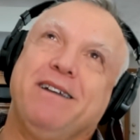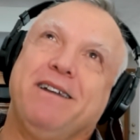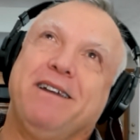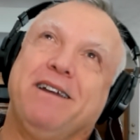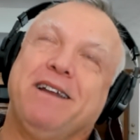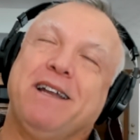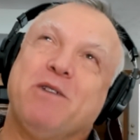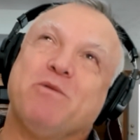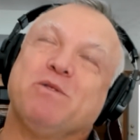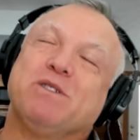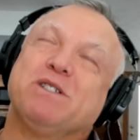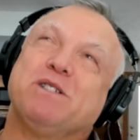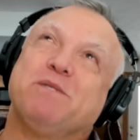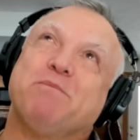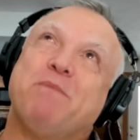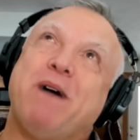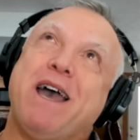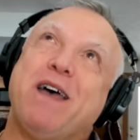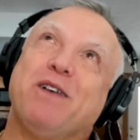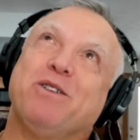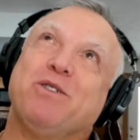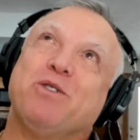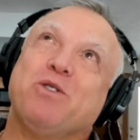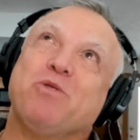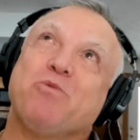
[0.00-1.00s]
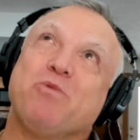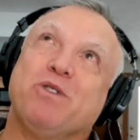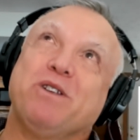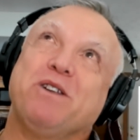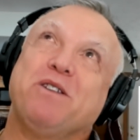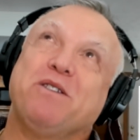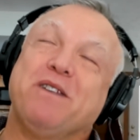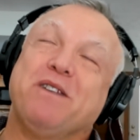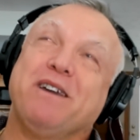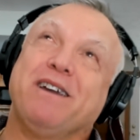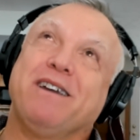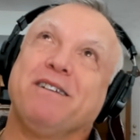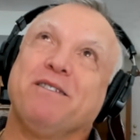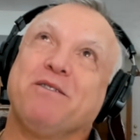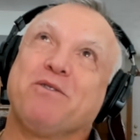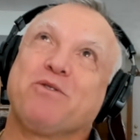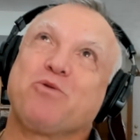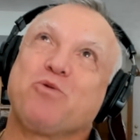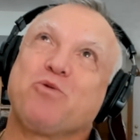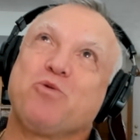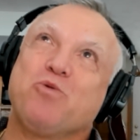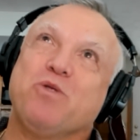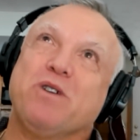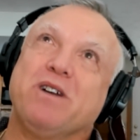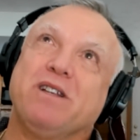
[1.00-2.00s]
And I was smiling and really thinking
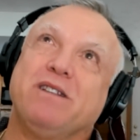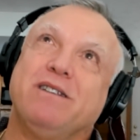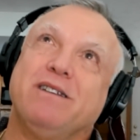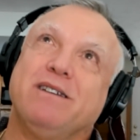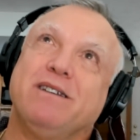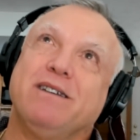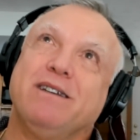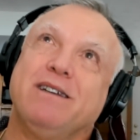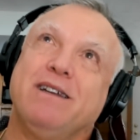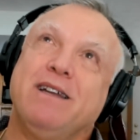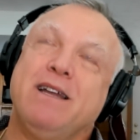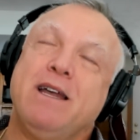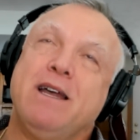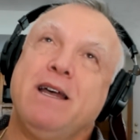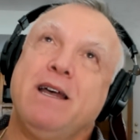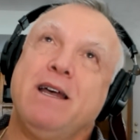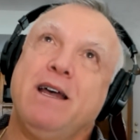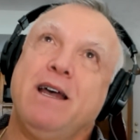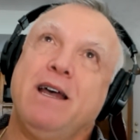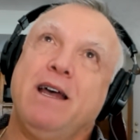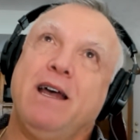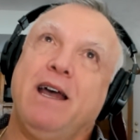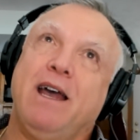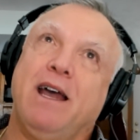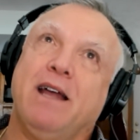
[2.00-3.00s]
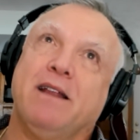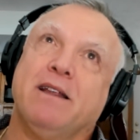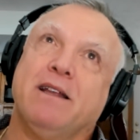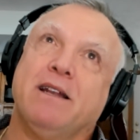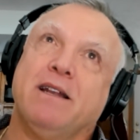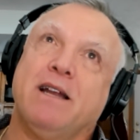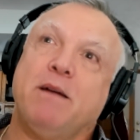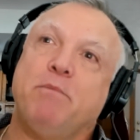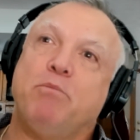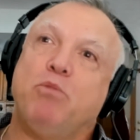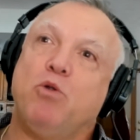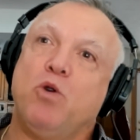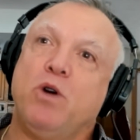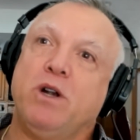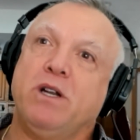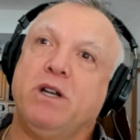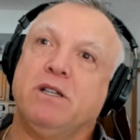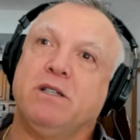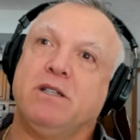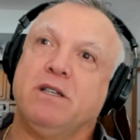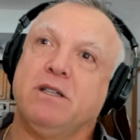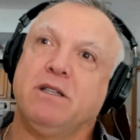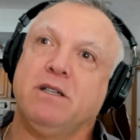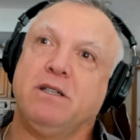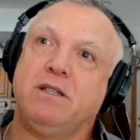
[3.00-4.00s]
through it. And then I
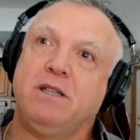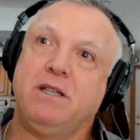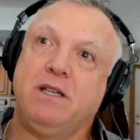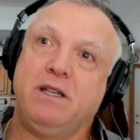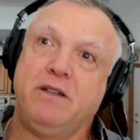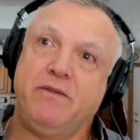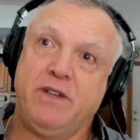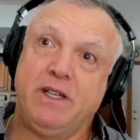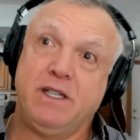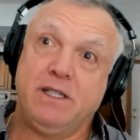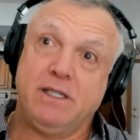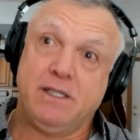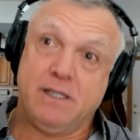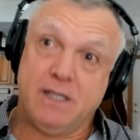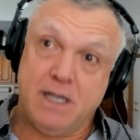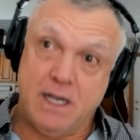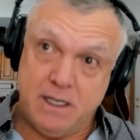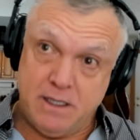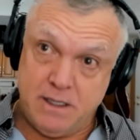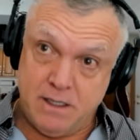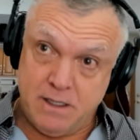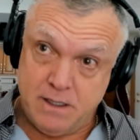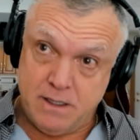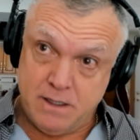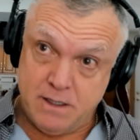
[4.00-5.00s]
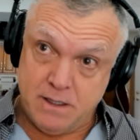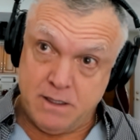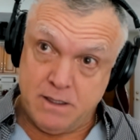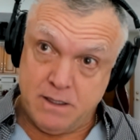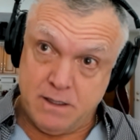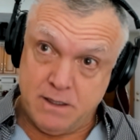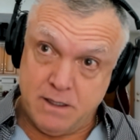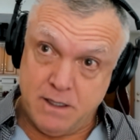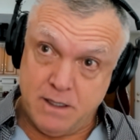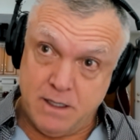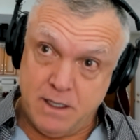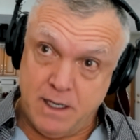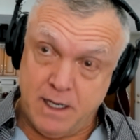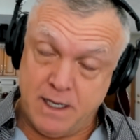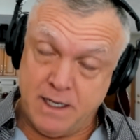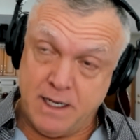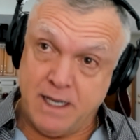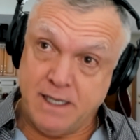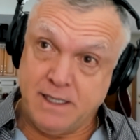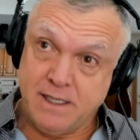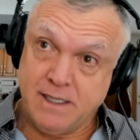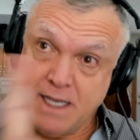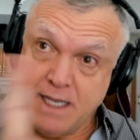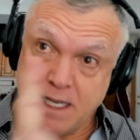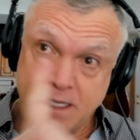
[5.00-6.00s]
pointed to the TV set and
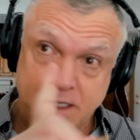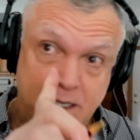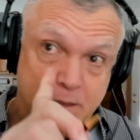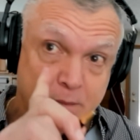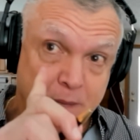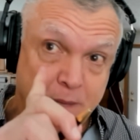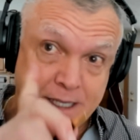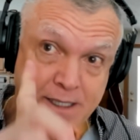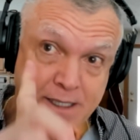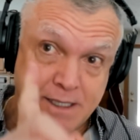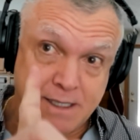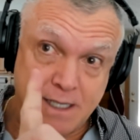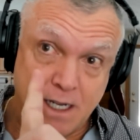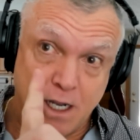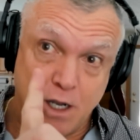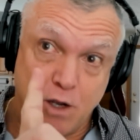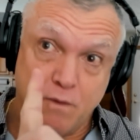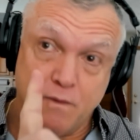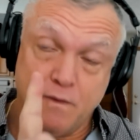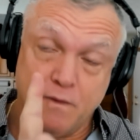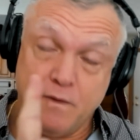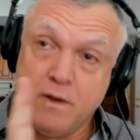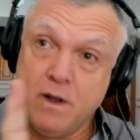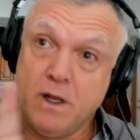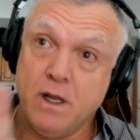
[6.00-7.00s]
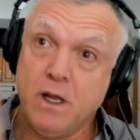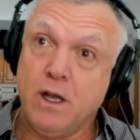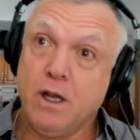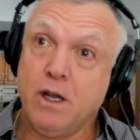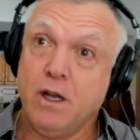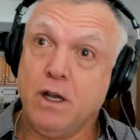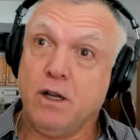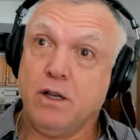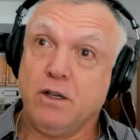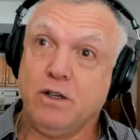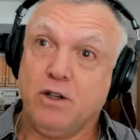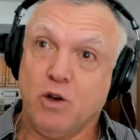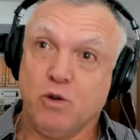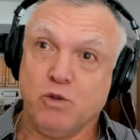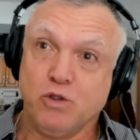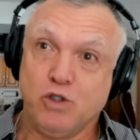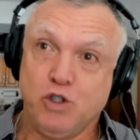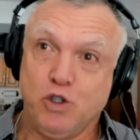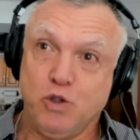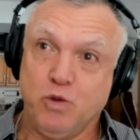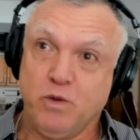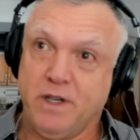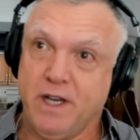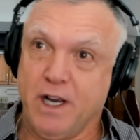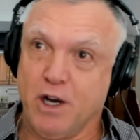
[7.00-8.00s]
I said to myself,
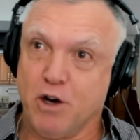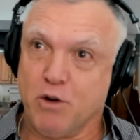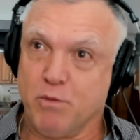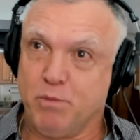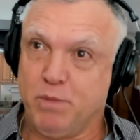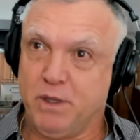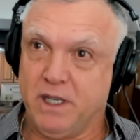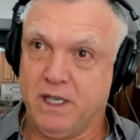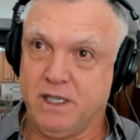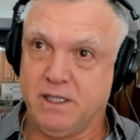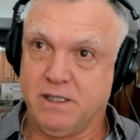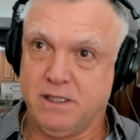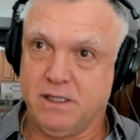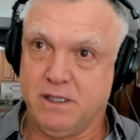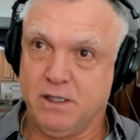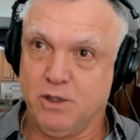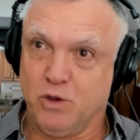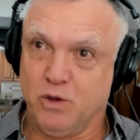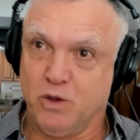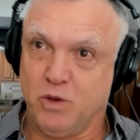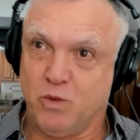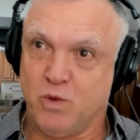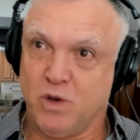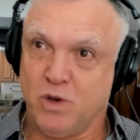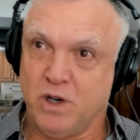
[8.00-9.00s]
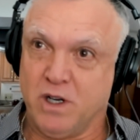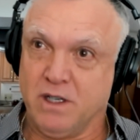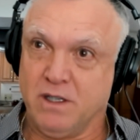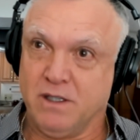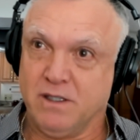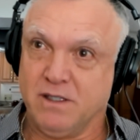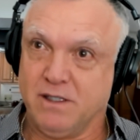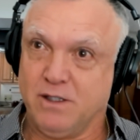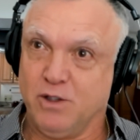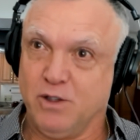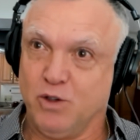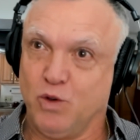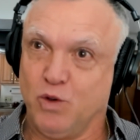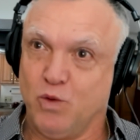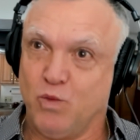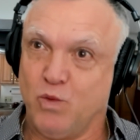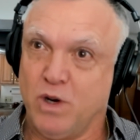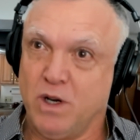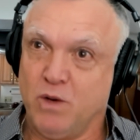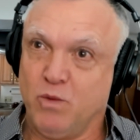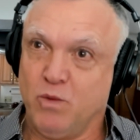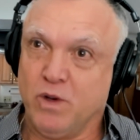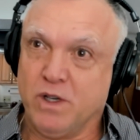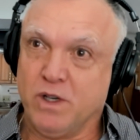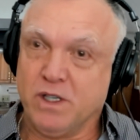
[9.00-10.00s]
don't you dare play Still the One. Still the
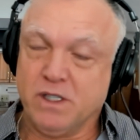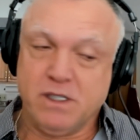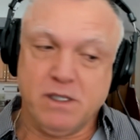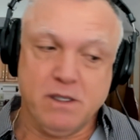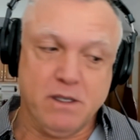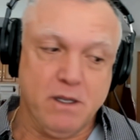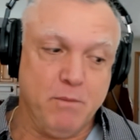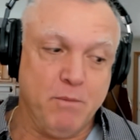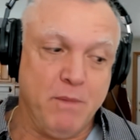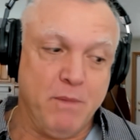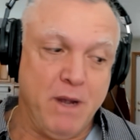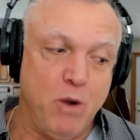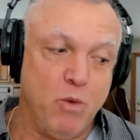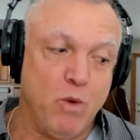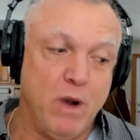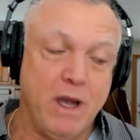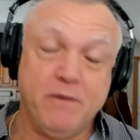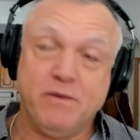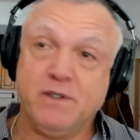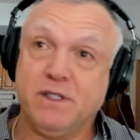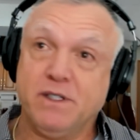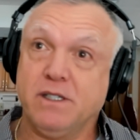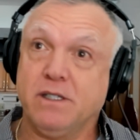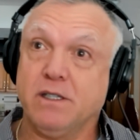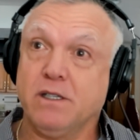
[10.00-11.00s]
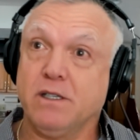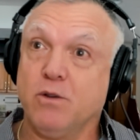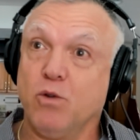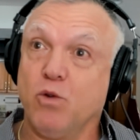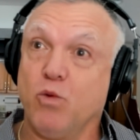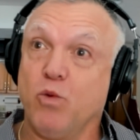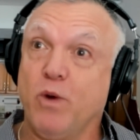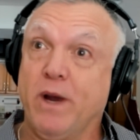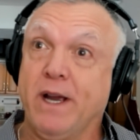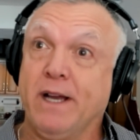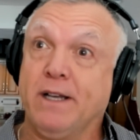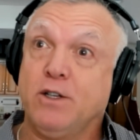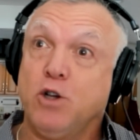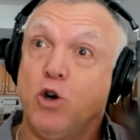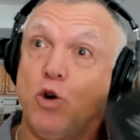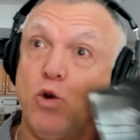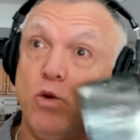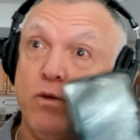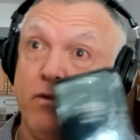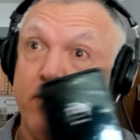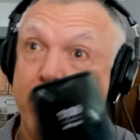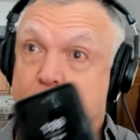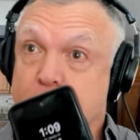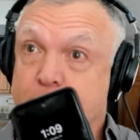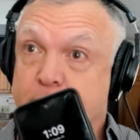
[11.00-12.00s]
One was my wife's
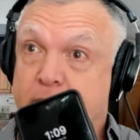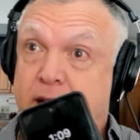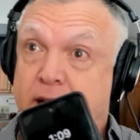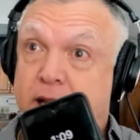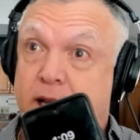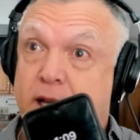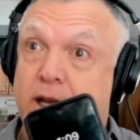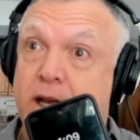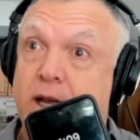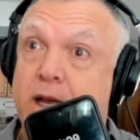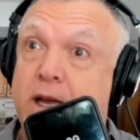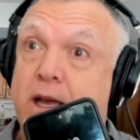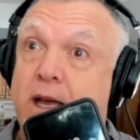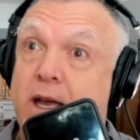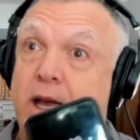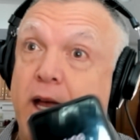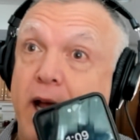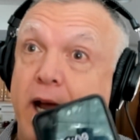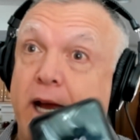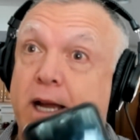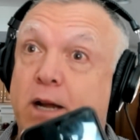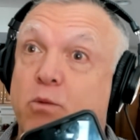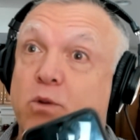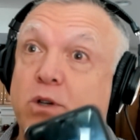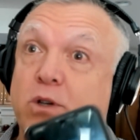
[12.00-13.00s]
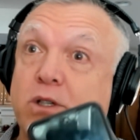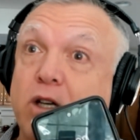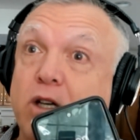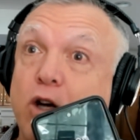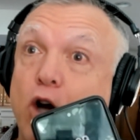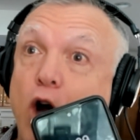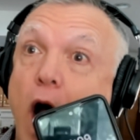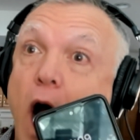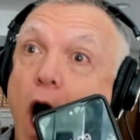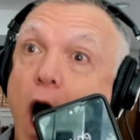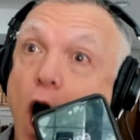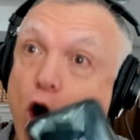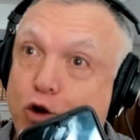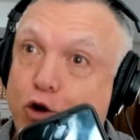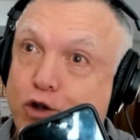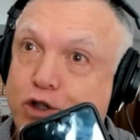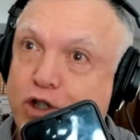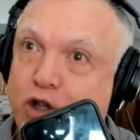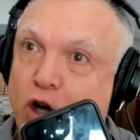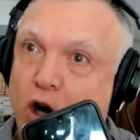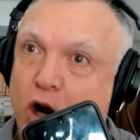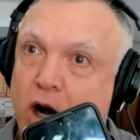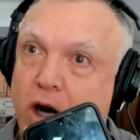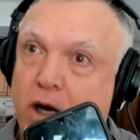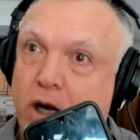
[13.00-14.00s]
ringtone for me, and it was our
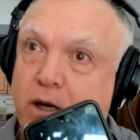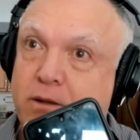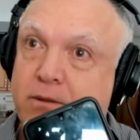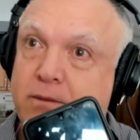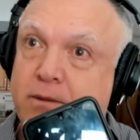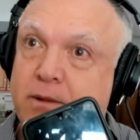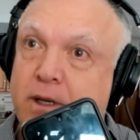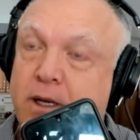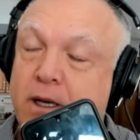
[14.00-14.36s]
song.